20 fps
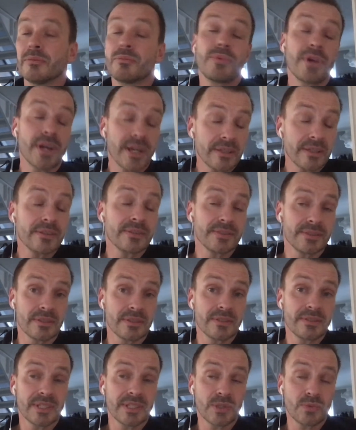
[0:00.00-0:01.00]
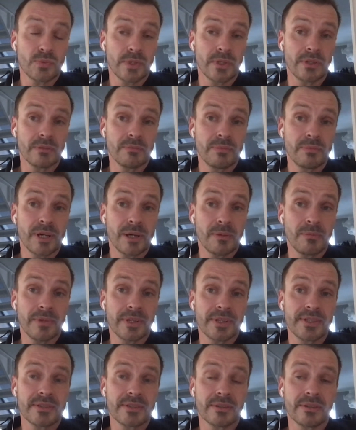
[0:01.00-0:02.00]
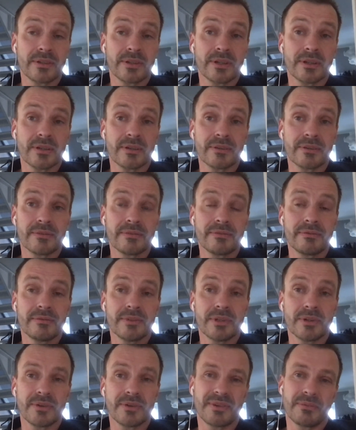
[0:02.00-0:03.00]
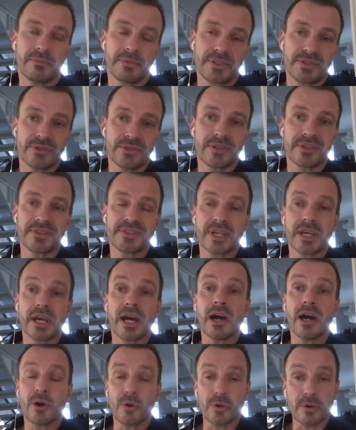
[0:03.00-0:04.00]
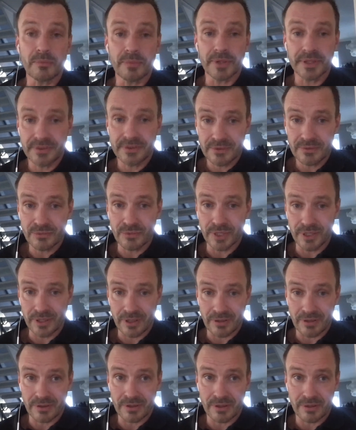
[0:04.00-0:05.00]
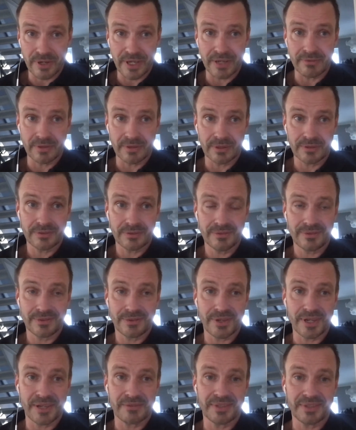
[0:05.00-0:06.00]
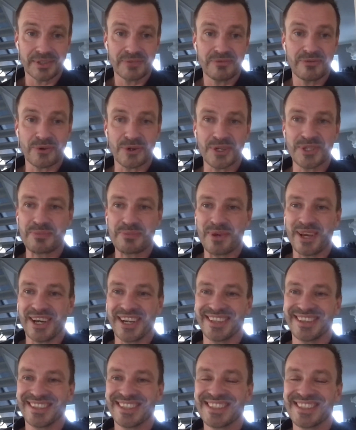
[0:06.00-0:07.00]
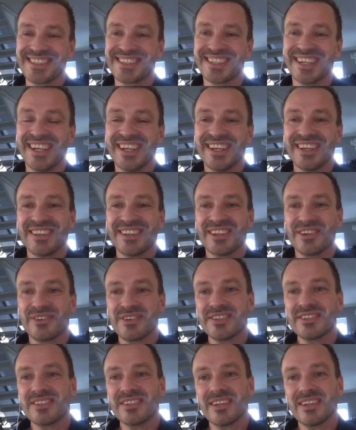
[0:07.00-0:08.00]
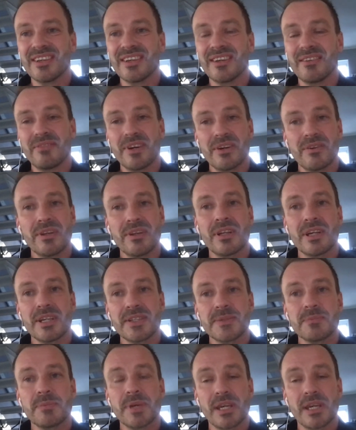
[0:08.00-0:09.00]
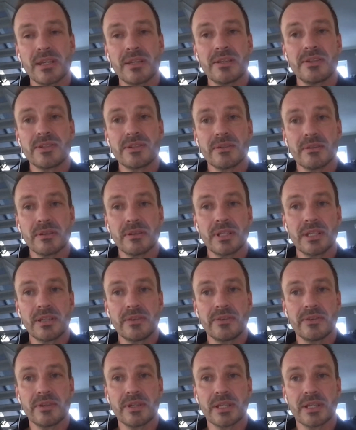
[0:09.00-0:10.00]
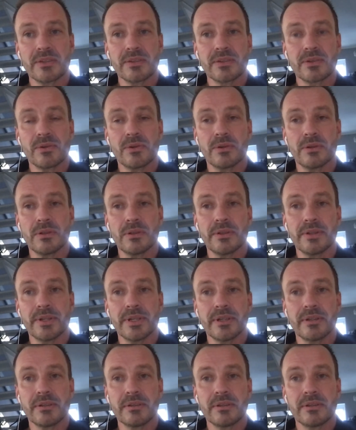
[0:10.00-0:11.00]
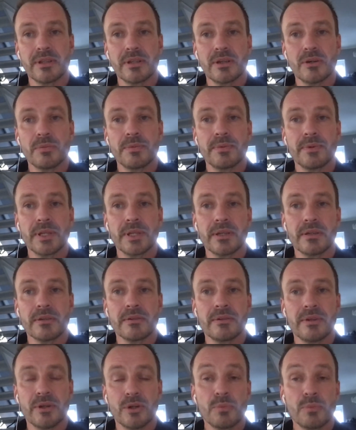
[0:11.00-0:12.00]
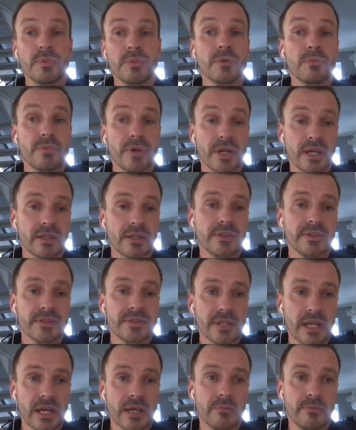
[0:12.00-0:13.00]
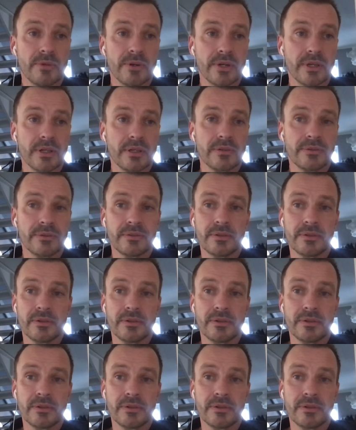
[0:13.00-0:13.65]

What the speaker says: practices that we publish on our, or I shouldn't say our, but we are the driving force behind this. There is a very nice page on the internet called the Open Practice Library.